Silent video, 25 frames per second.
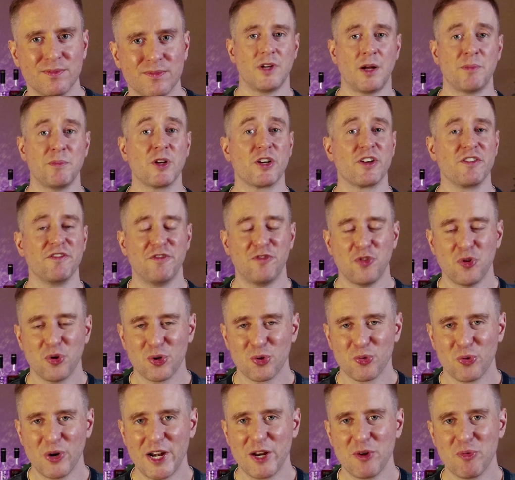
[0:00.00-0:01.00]
I'm looking forward
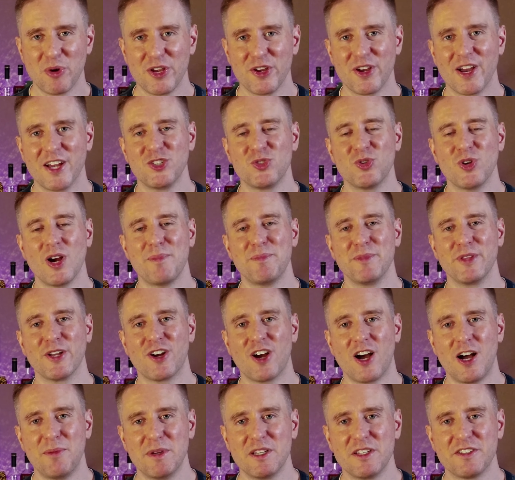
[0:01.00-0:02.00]
to reading what you guys drop in the
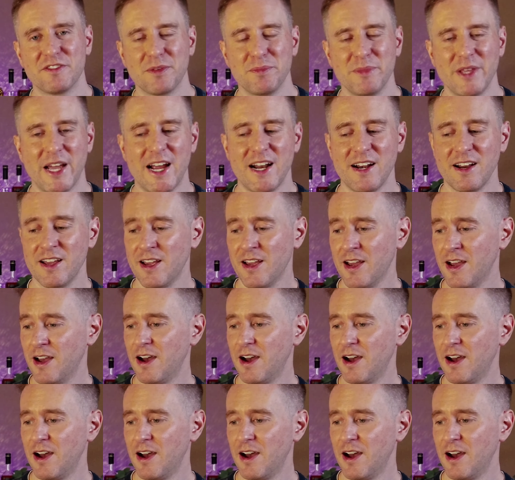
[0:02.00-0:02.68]
comments from that.